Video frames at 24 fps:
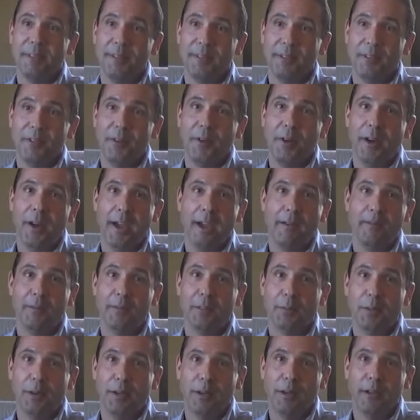You know, I
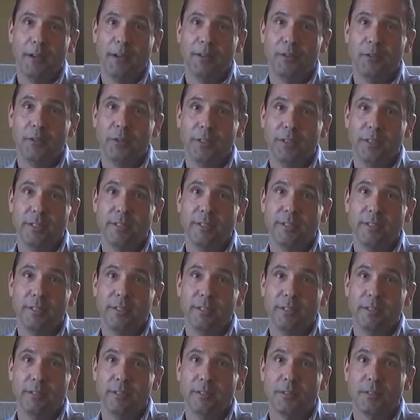average about 100
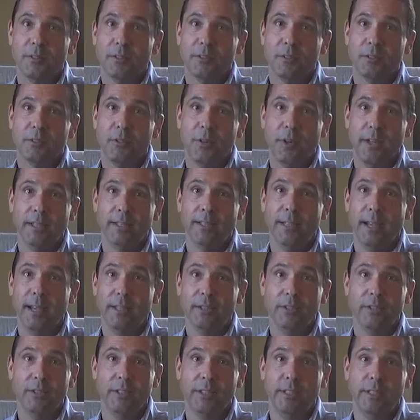
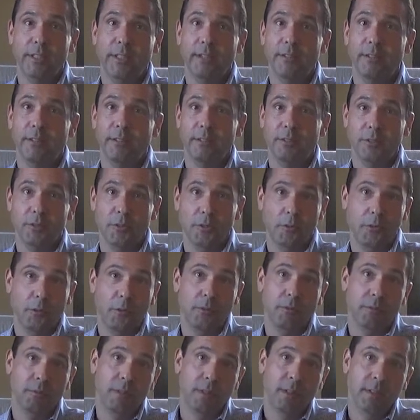transactions a year.
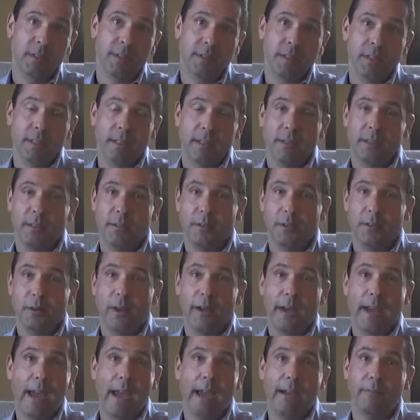So, you know,
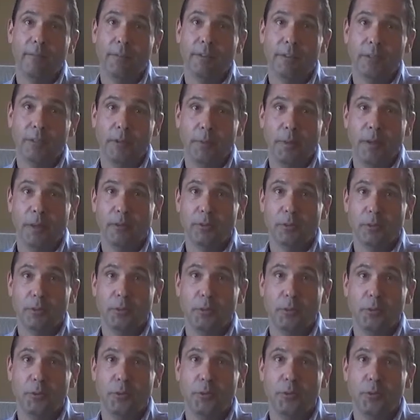I average about
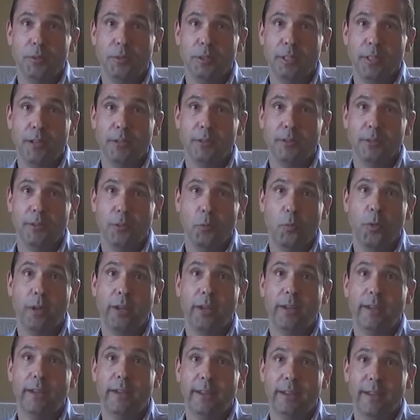2 sales a
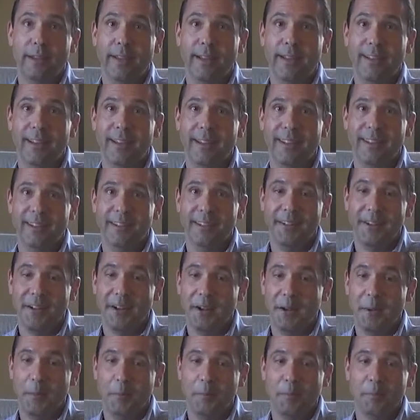week, and
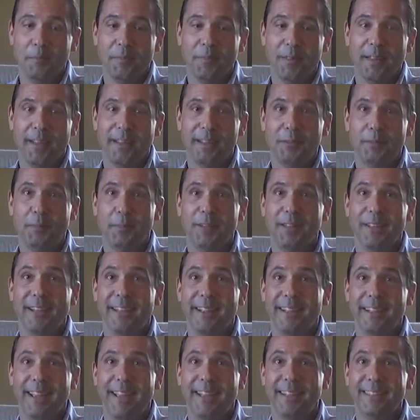it's been
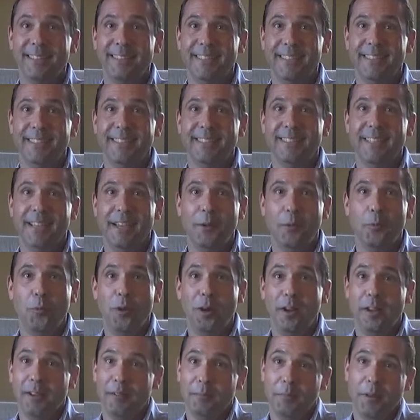like that since day
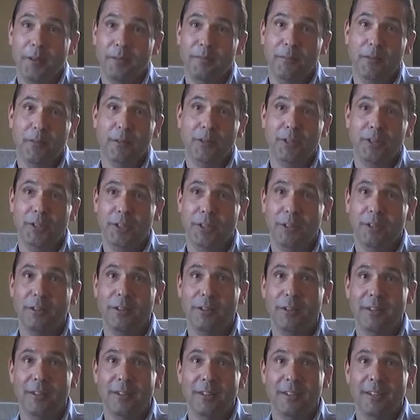one. My first
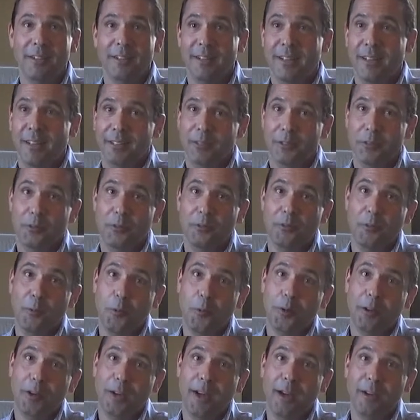year, I sold
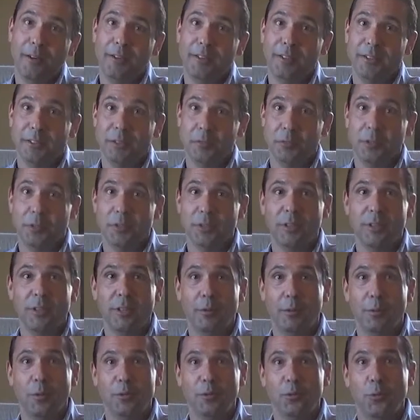40 houses, which is
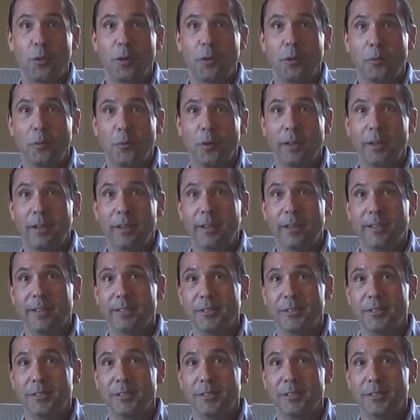almost 1 a week.